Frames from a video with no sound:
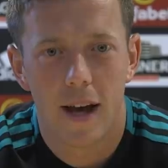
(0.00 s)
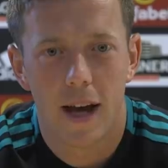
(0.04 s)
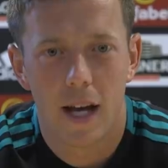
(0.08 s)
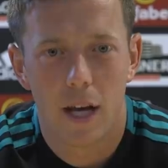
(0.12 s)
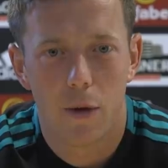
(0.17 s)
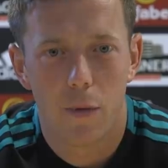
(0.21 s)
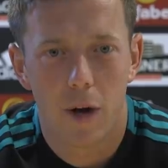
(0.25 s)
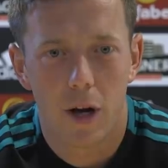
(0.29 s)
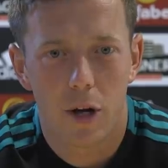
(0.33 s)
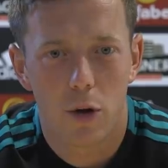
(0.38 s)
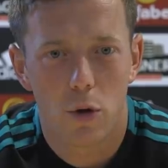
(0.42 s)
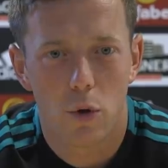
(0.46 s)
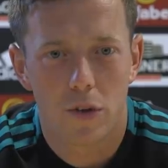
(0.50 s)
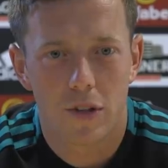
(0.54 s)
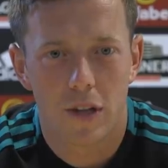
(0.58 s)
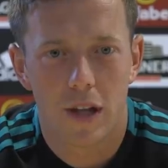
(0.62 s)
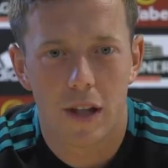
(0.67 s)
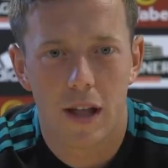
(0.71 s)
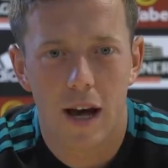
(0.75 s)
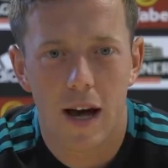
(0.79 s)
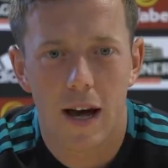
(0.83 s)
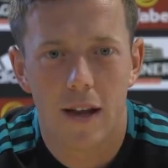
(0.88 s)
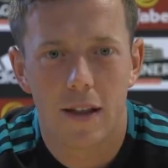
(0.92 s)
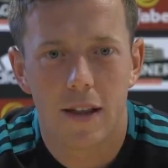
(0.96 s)
anywhere close
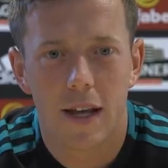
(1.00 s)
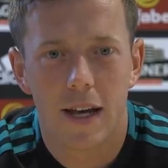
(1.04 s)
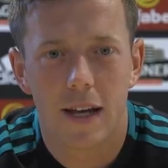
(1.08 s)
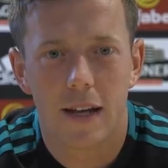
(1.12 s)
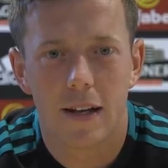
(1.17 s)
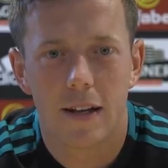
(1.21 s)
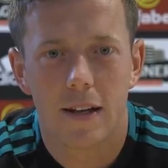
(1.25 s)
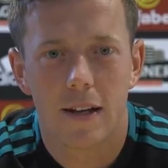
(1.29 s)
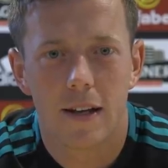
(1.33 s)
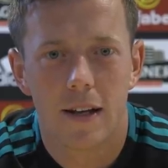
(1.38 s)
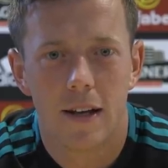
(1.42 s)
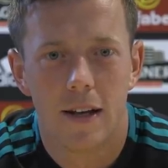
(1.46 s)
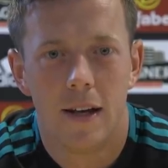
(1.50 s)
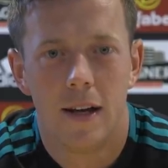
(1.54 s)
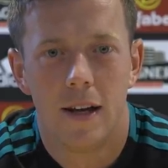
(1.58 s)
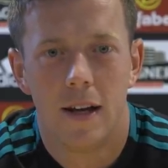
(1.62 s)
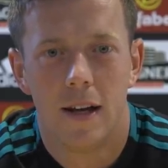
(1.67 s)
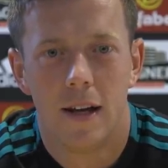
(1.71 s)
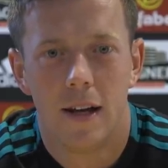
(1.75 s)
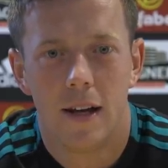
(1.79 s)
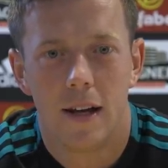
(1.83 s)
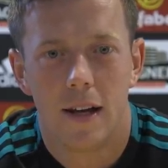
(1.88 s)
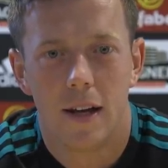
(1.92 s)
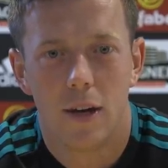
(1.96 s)
to that, then,
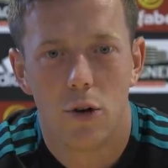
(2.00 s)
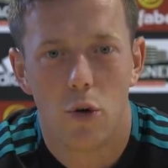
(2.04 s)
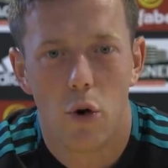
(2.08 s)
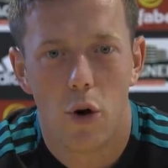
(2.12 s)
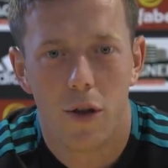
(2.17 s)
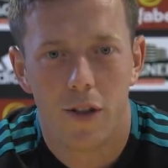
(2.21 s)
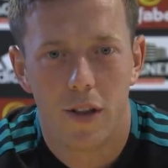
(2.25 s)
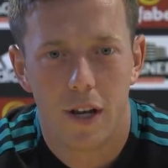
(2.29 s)
you know,